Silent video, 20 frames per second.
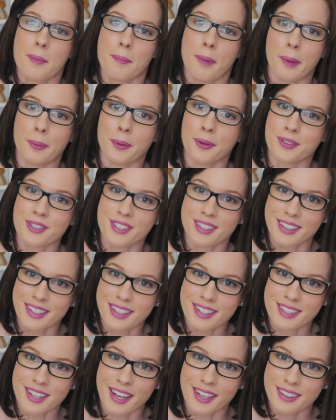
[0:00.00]
bubbles and
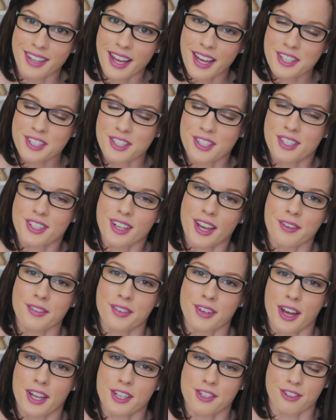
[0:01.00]
things like that, just to have a
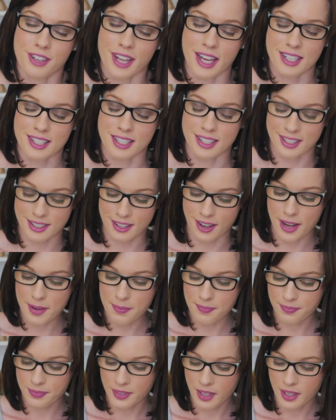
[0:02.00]
nice relaxing time.